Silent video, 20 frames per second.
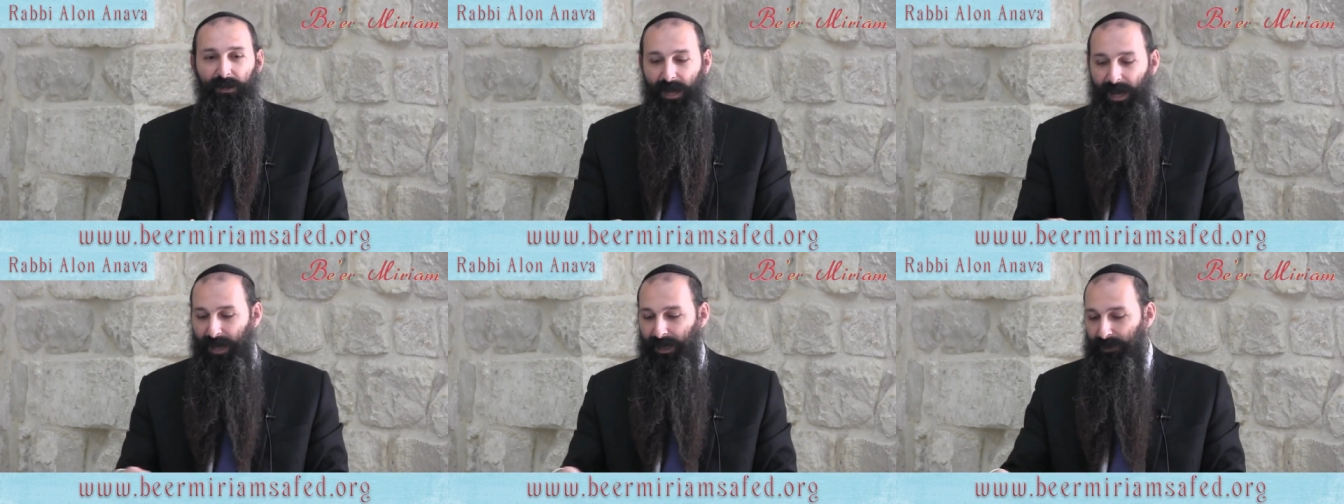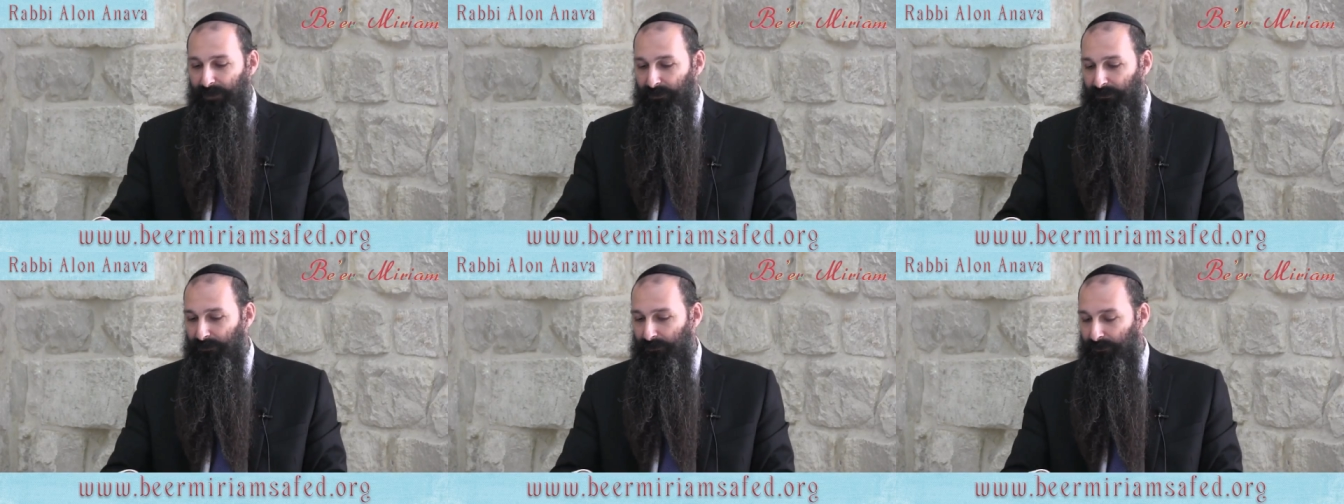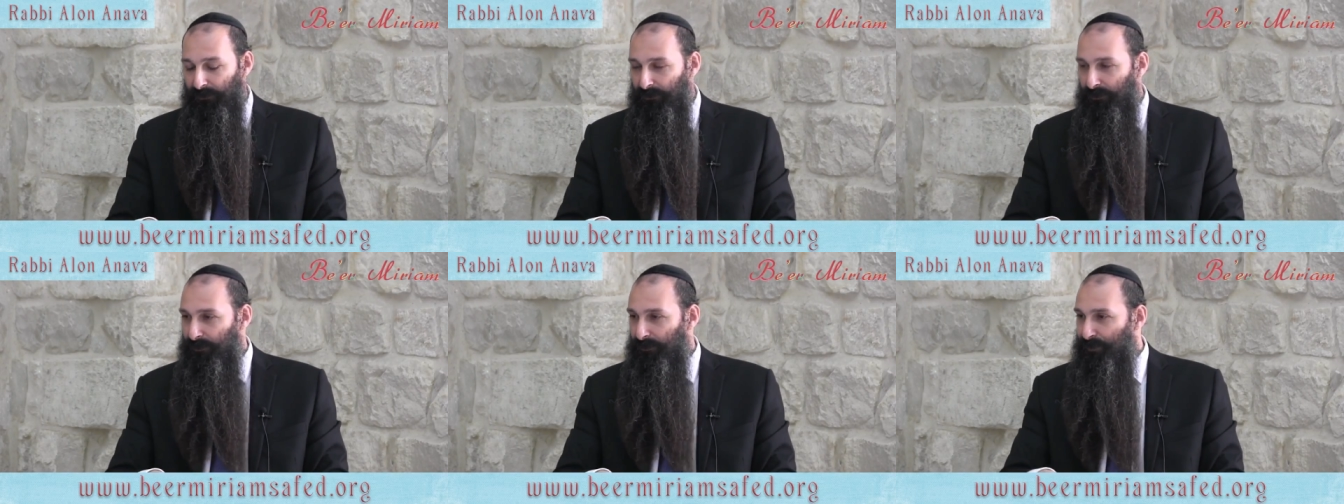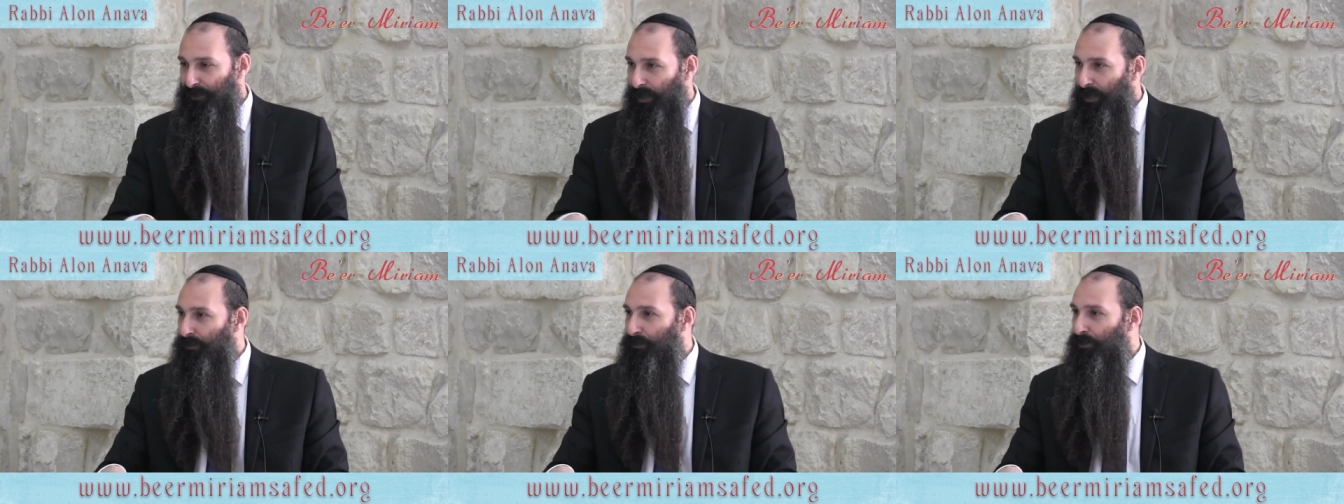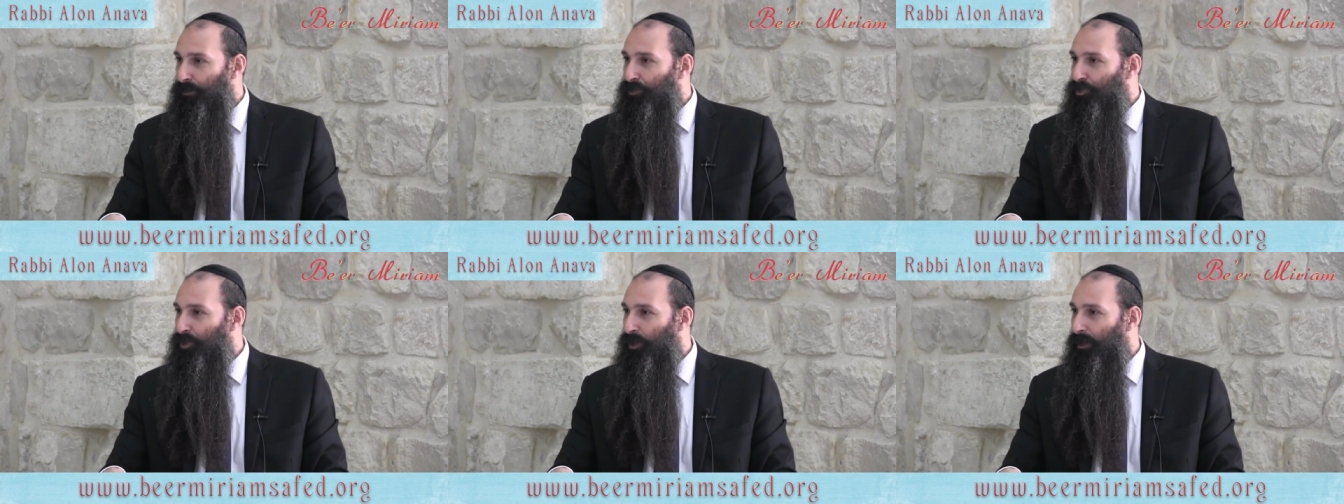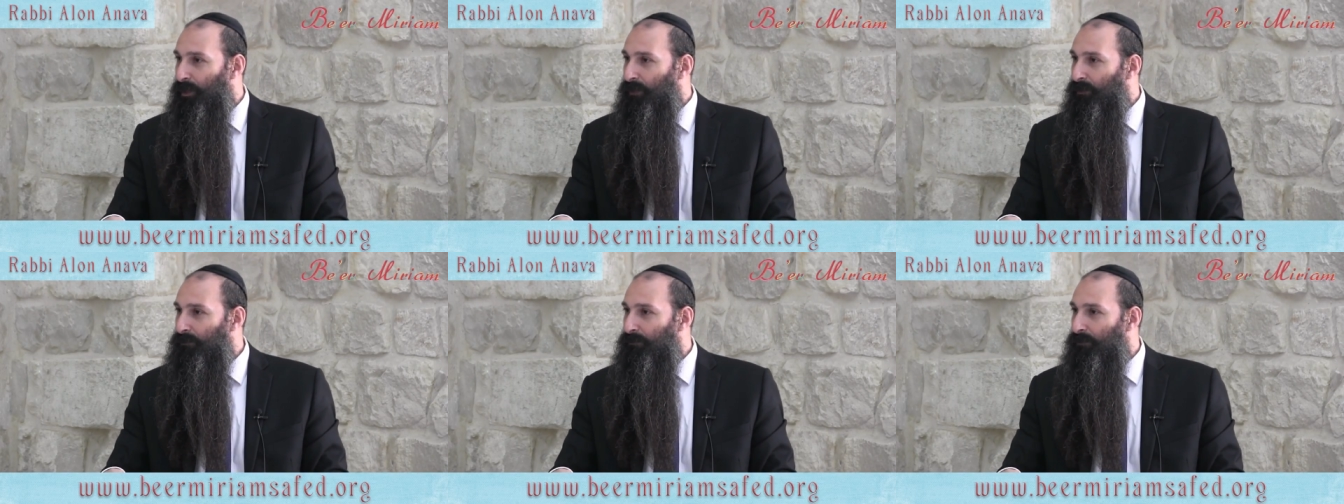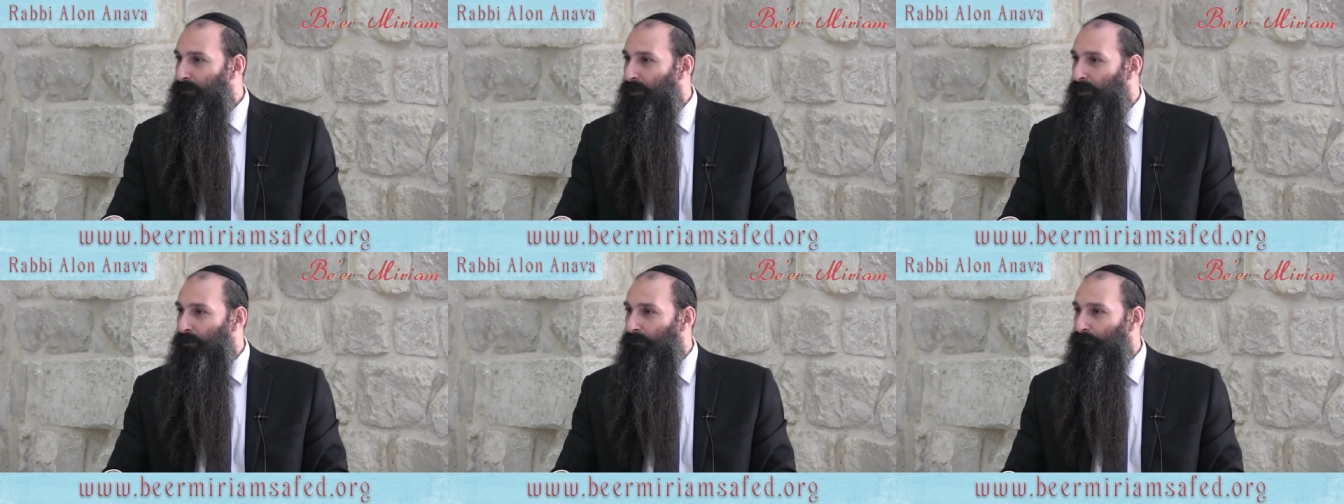I set the
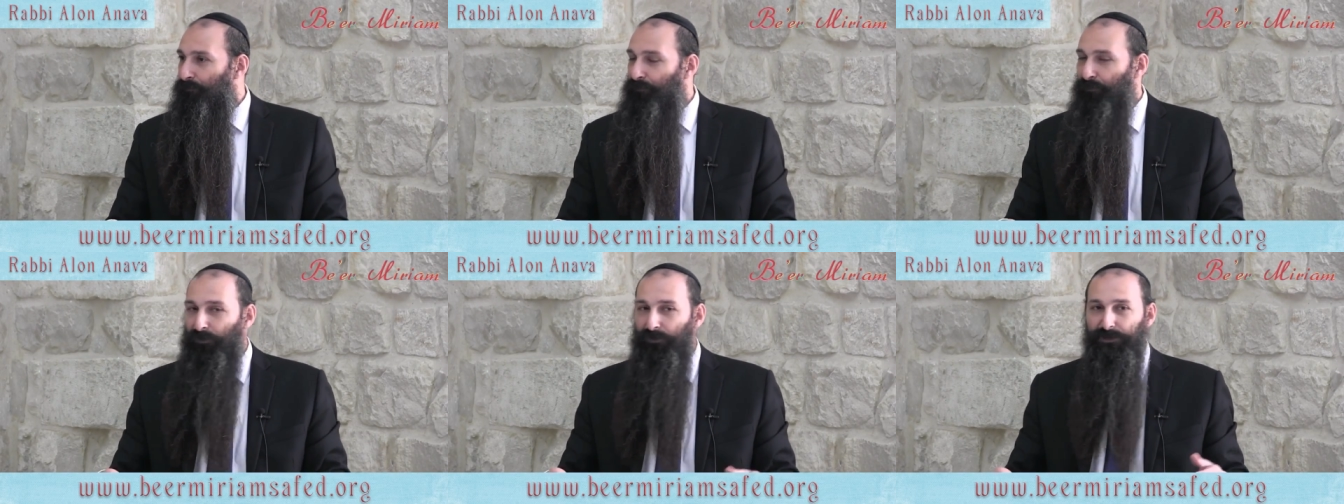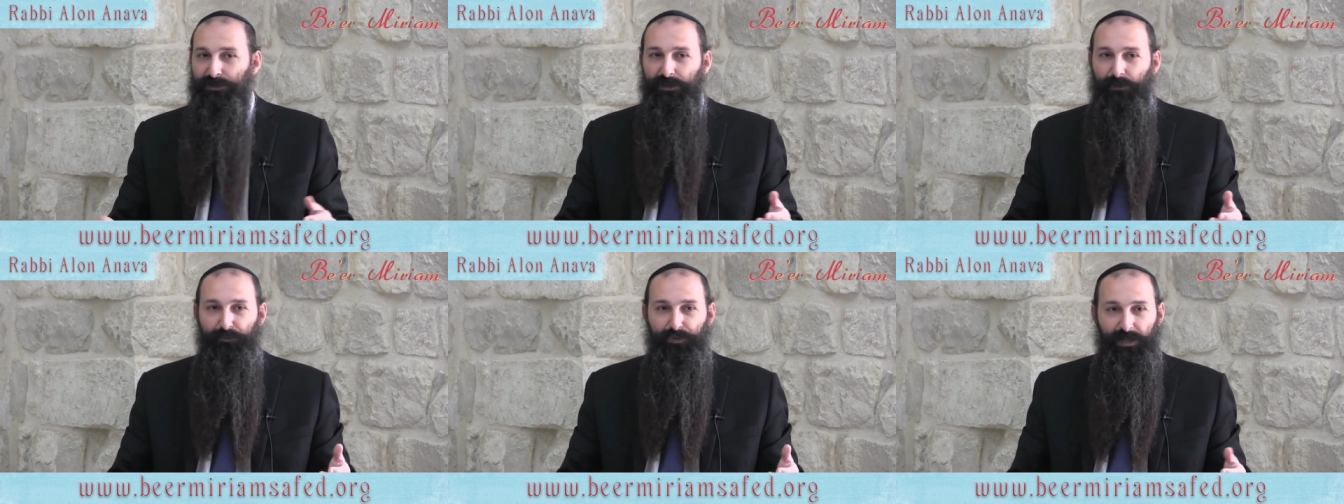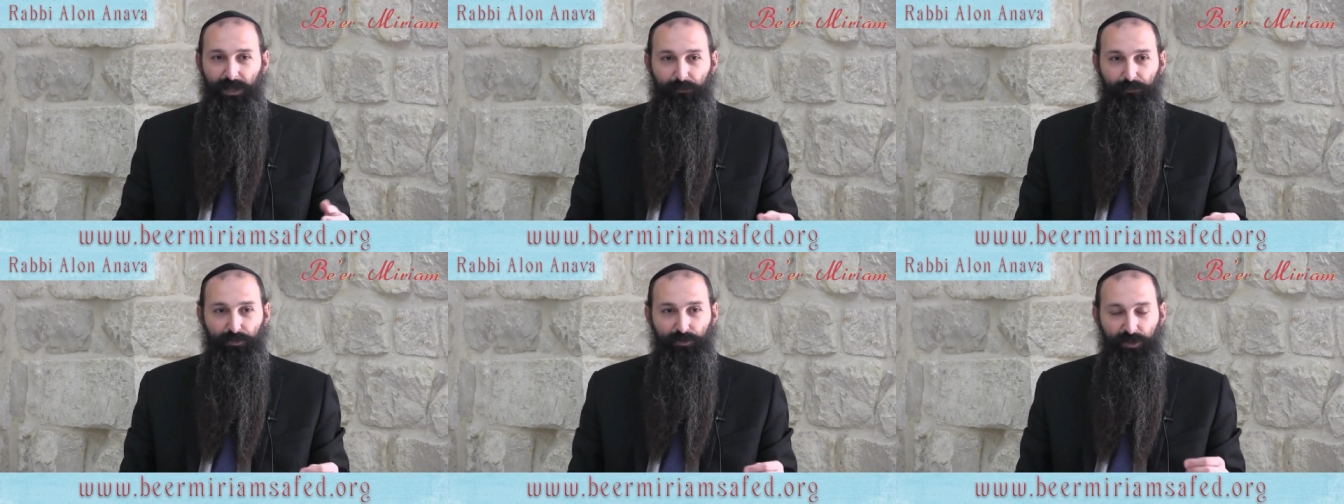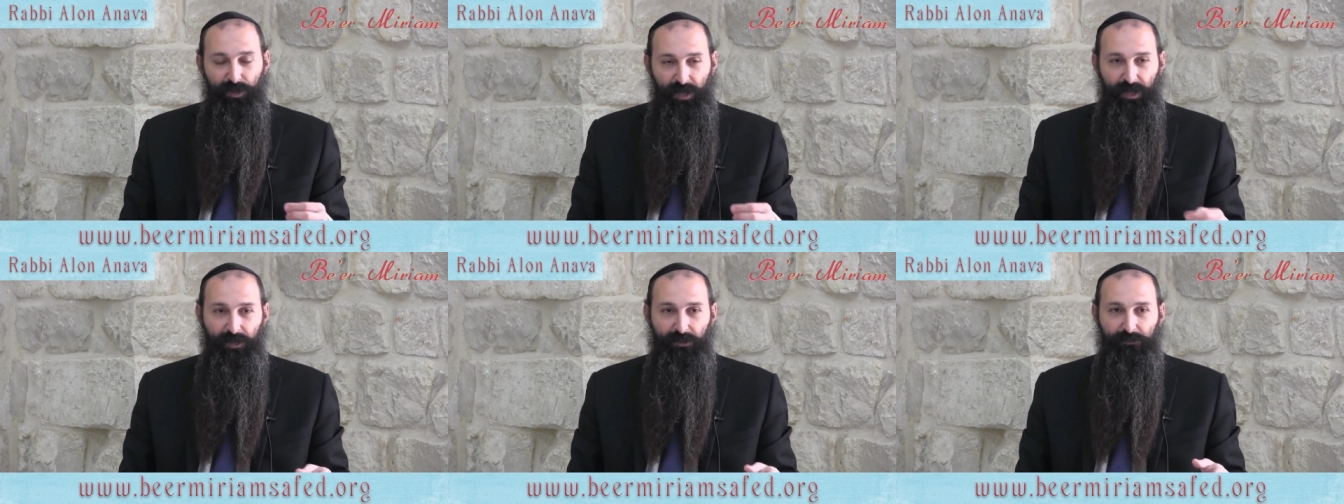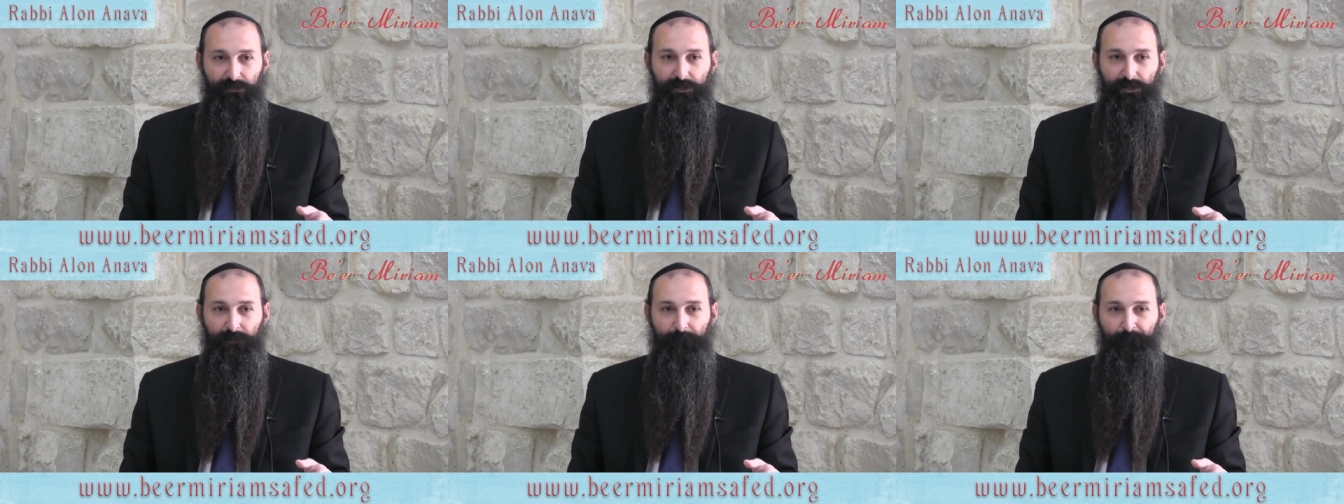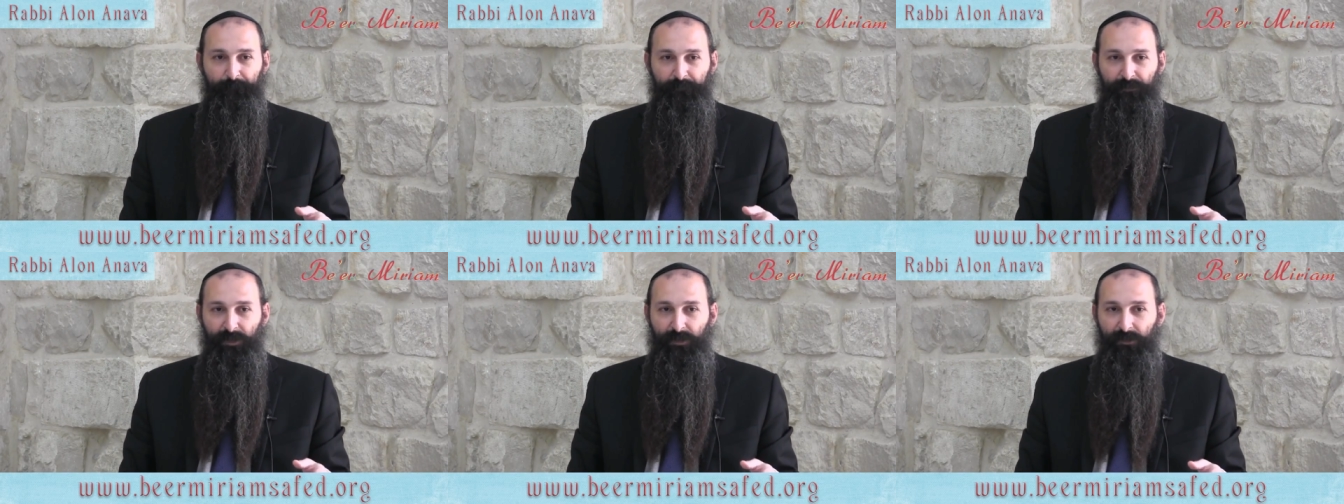date for September 8th.